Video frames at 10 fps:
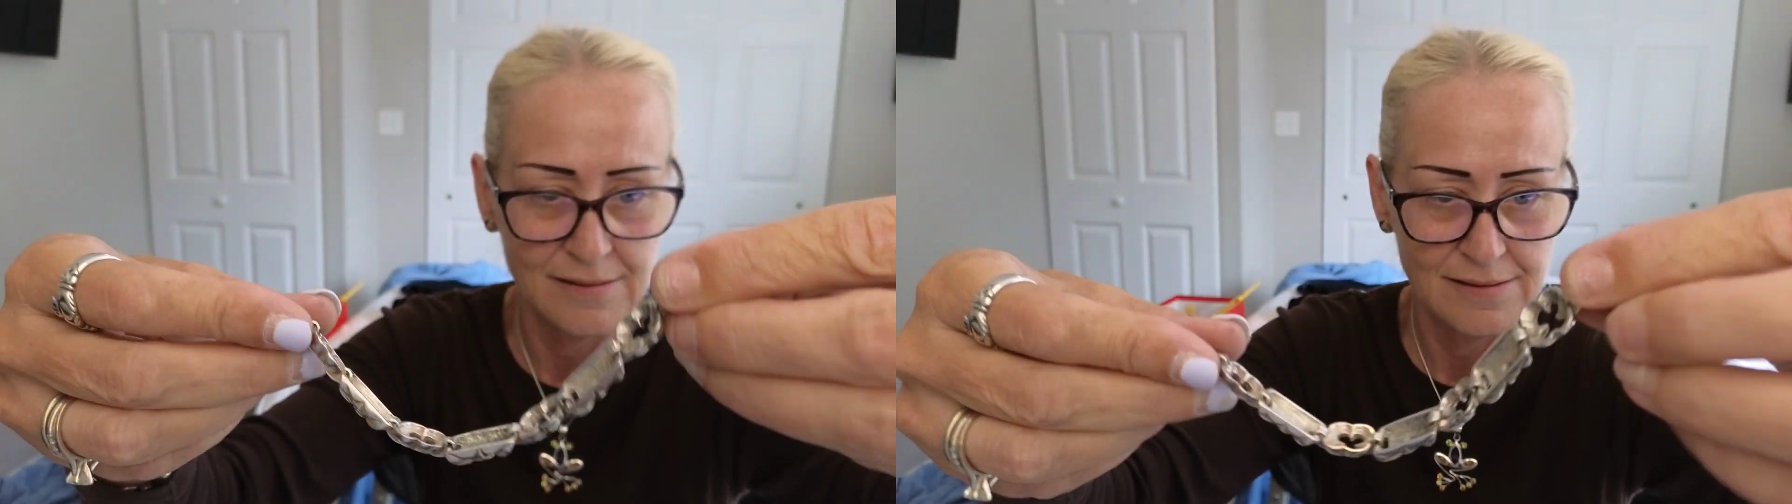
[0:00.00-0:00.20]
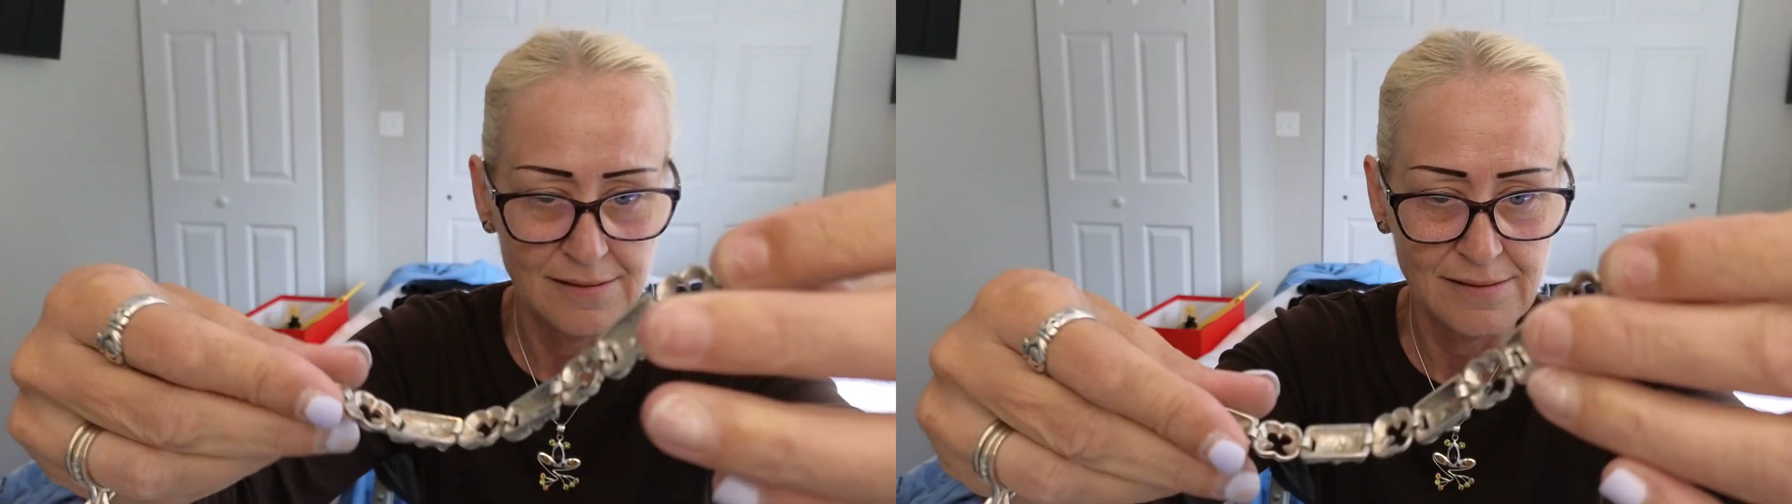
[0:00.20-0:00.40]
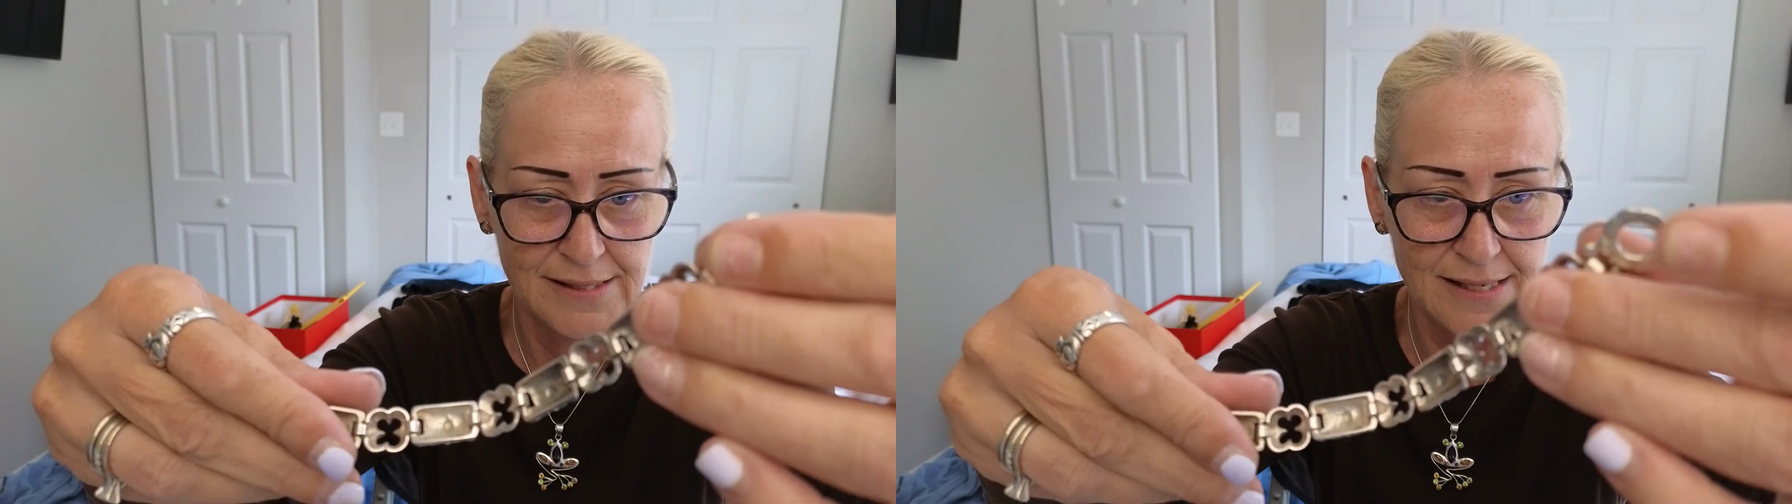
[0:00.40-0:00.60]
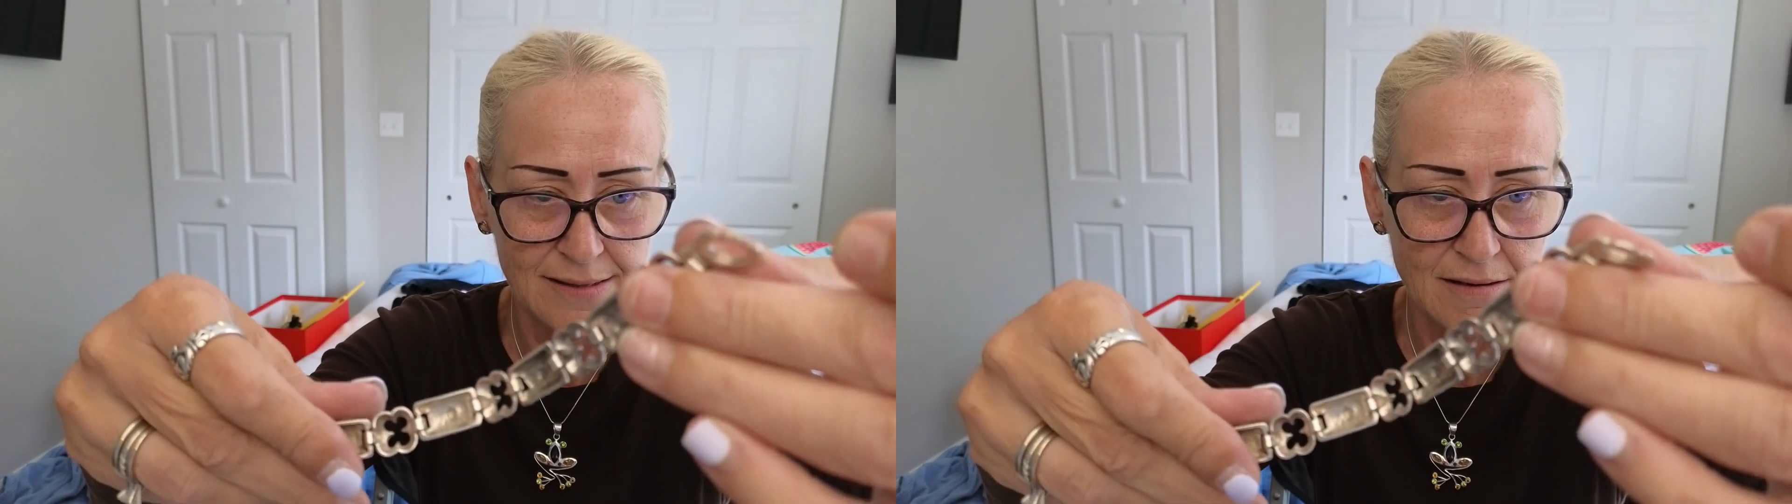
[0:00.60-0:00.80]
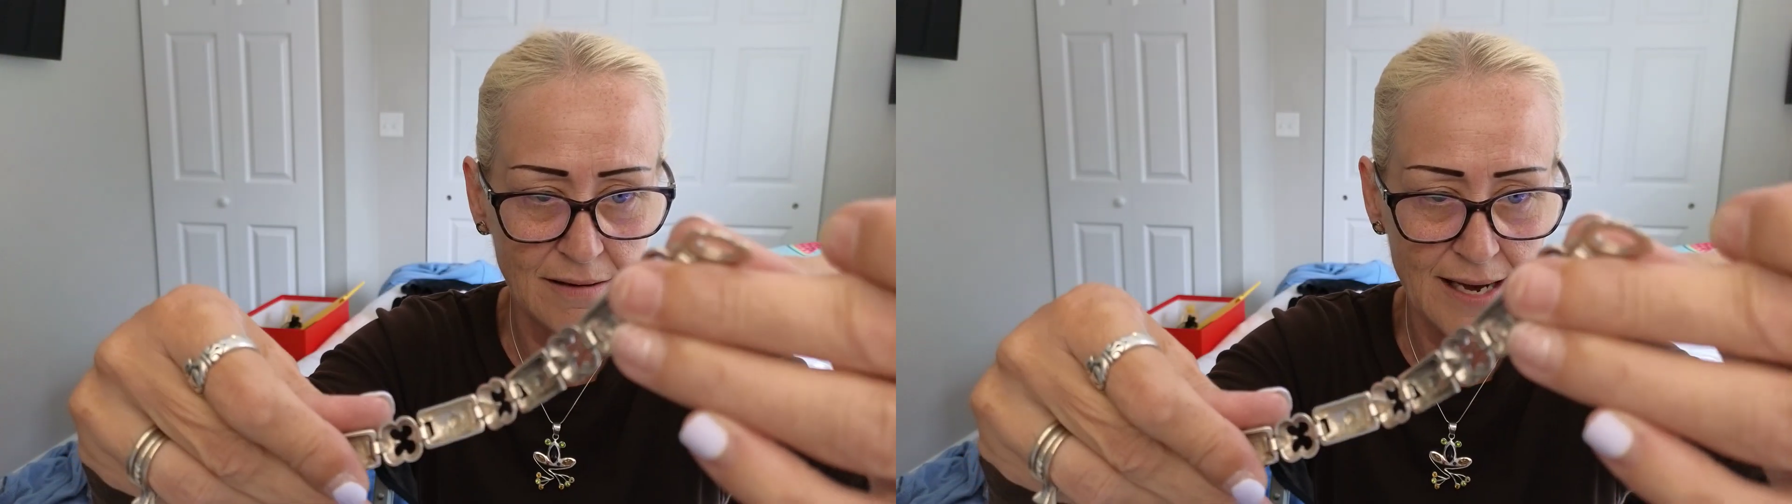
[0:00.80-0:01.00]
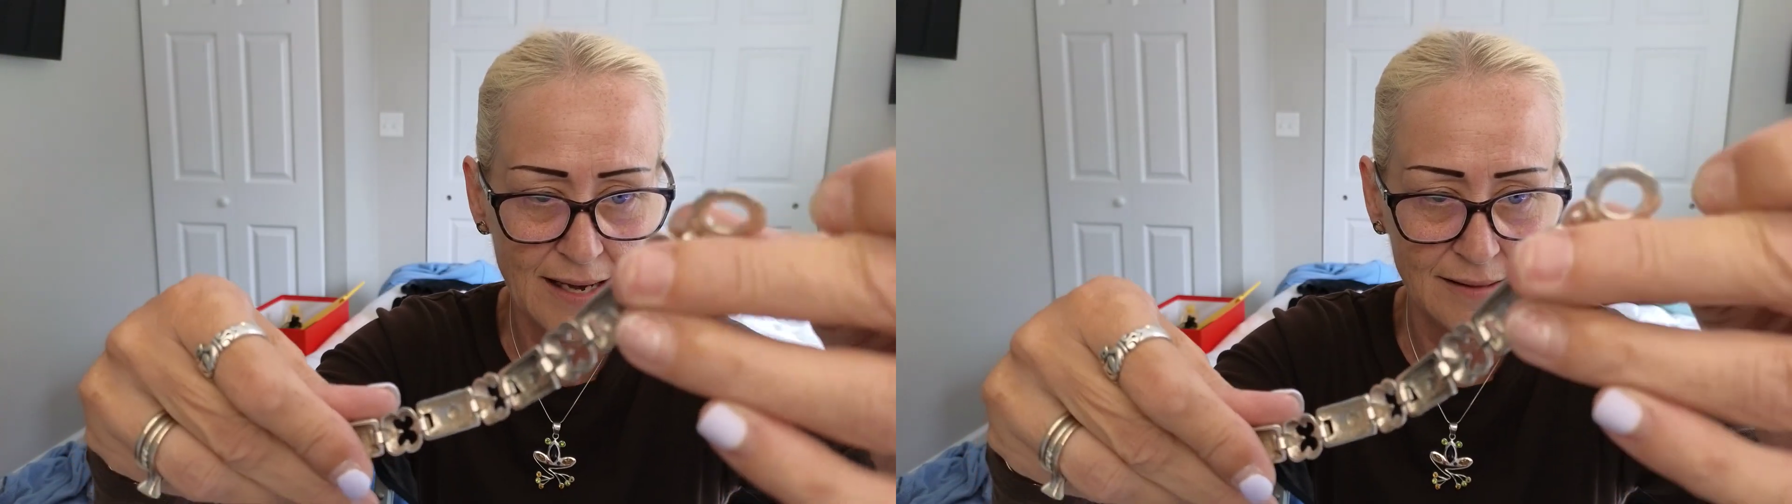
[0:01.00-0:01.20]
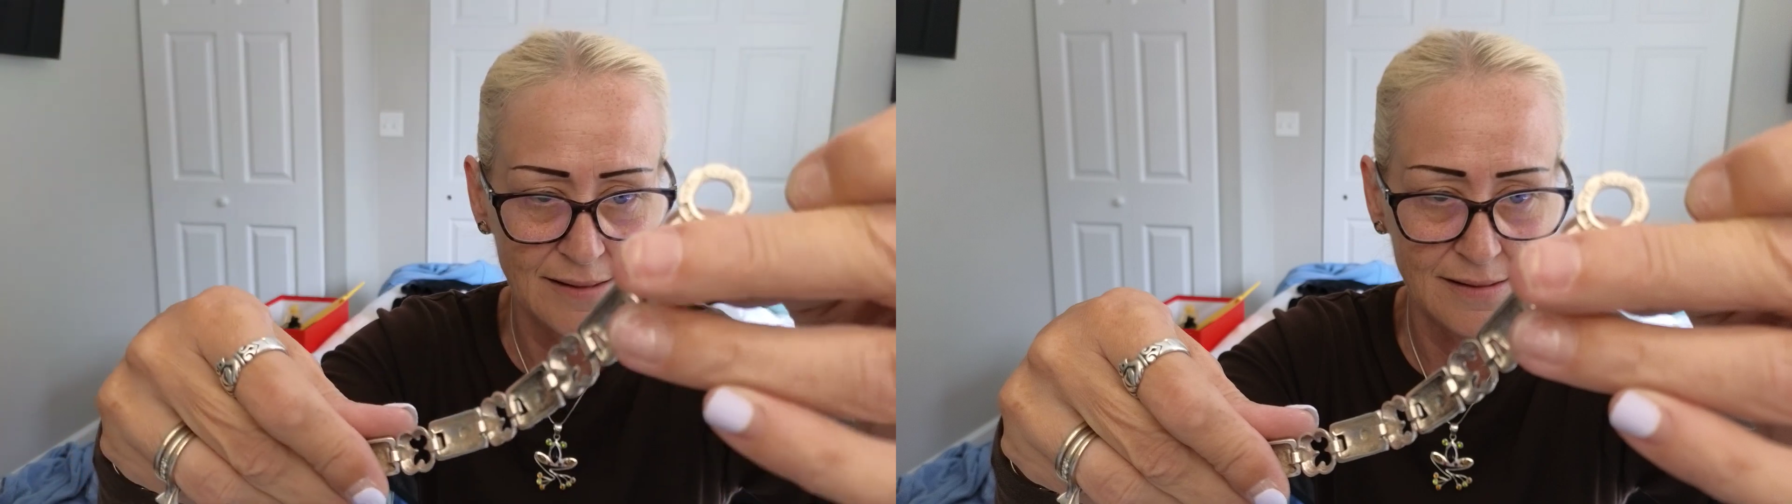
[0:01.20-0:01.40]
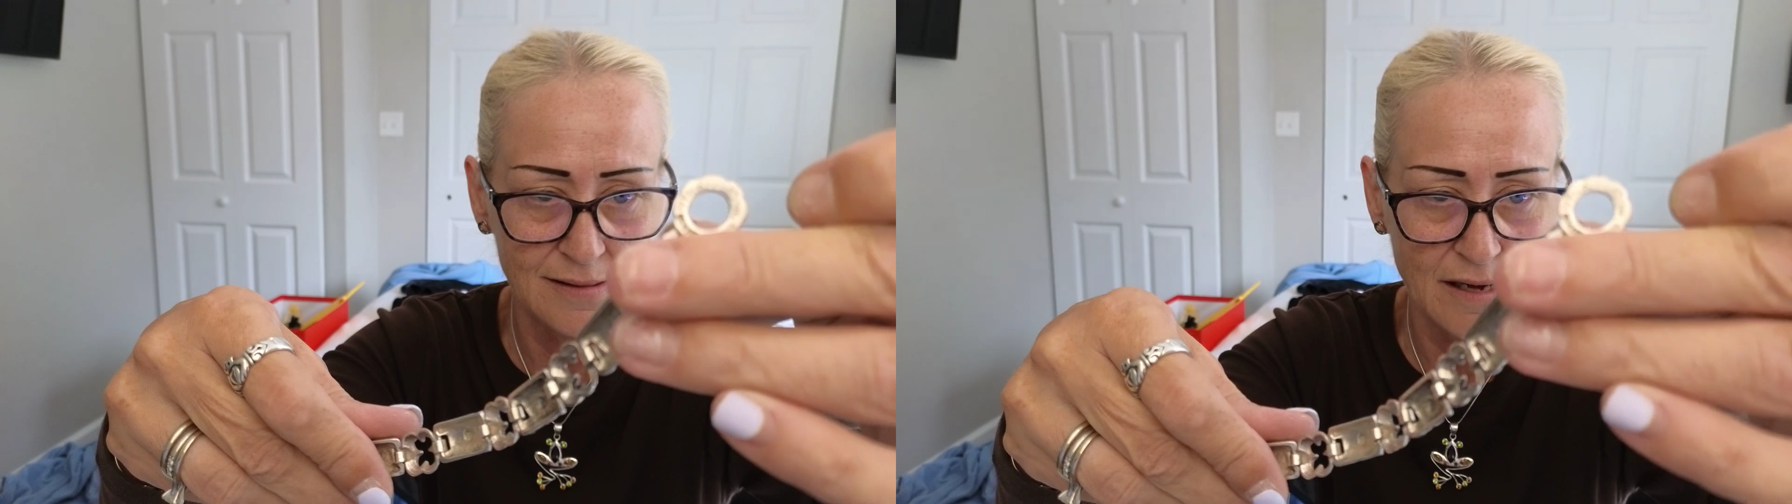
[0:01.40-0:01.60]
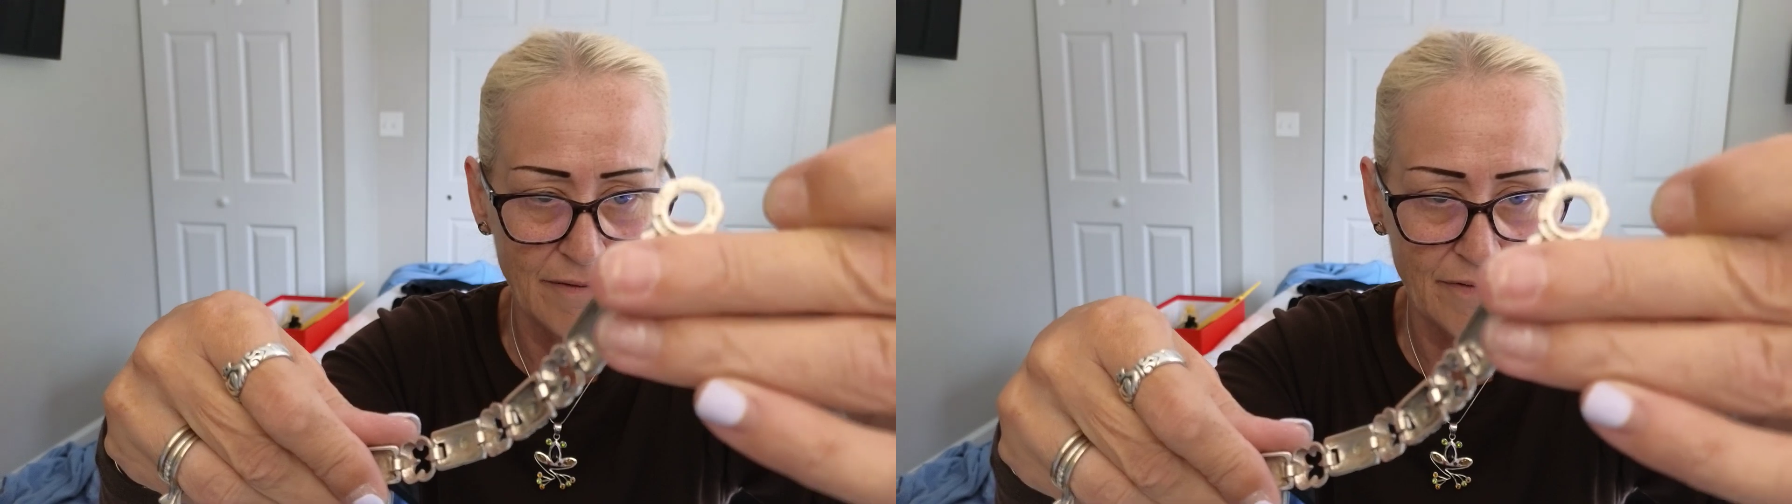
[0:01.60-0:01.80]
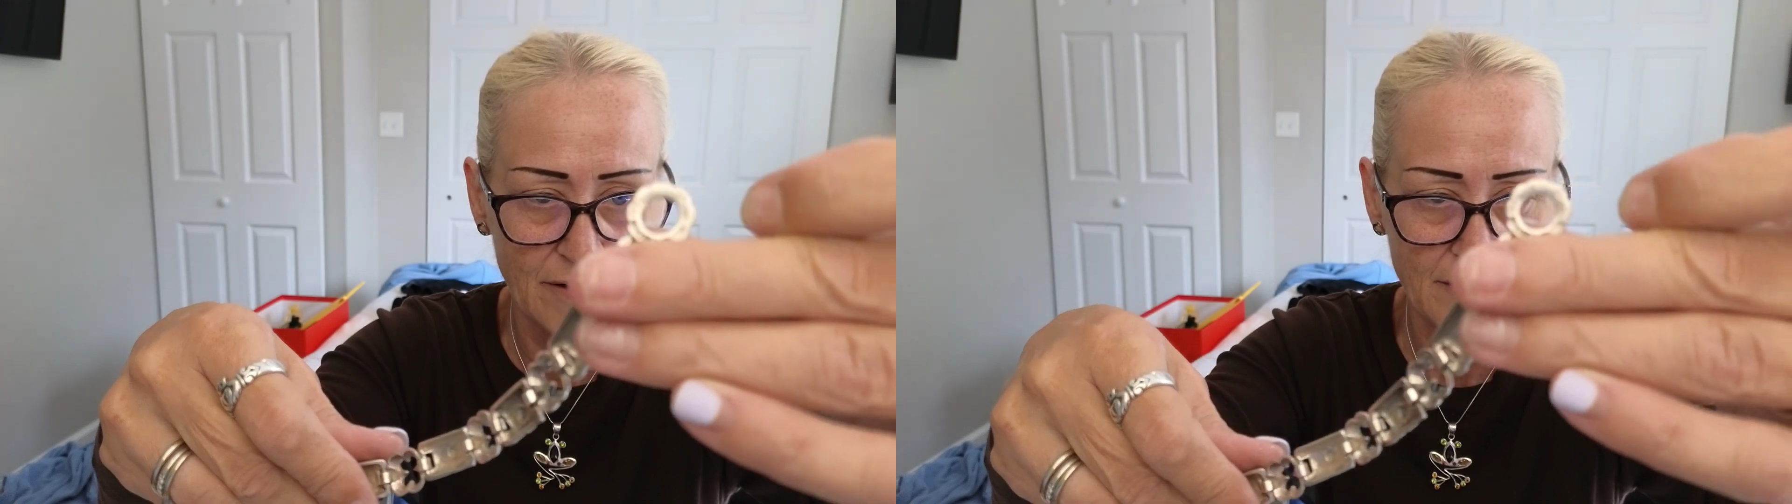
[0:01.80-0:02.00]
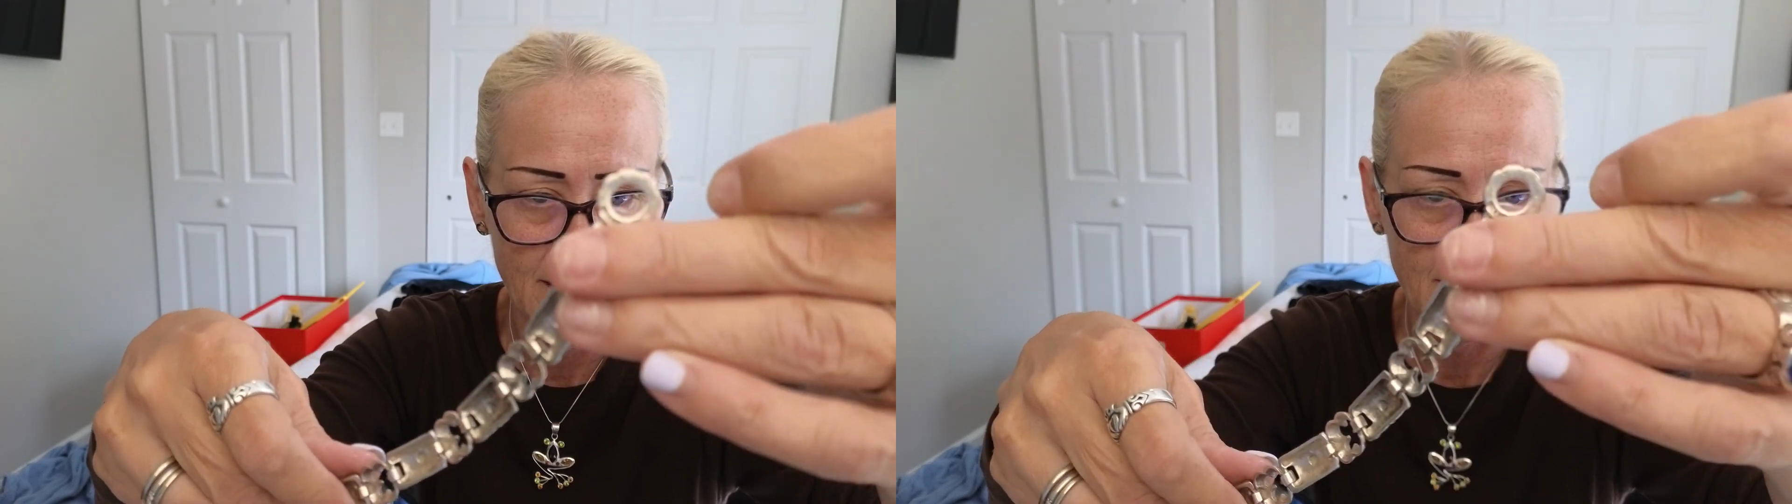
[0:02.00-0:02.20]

It says all kinds of stuff on there.